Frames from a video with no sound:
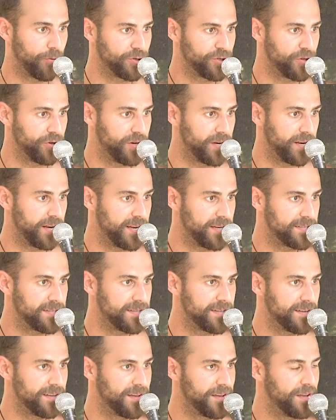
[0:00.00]

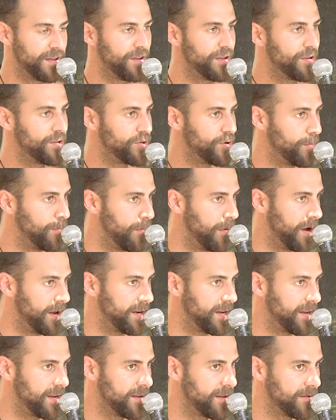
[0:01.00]
opportunities, to
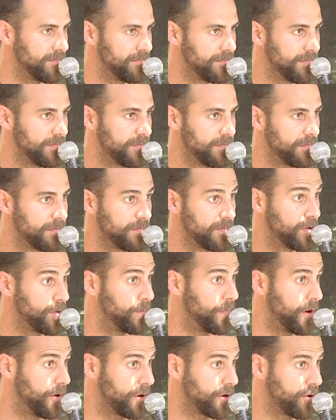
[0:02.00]
money, to
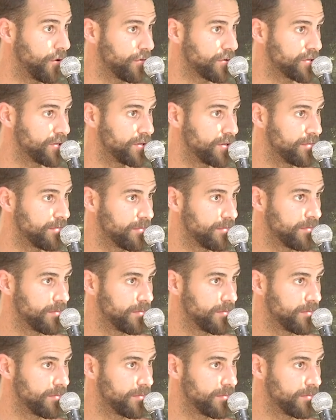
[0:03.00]
miracles.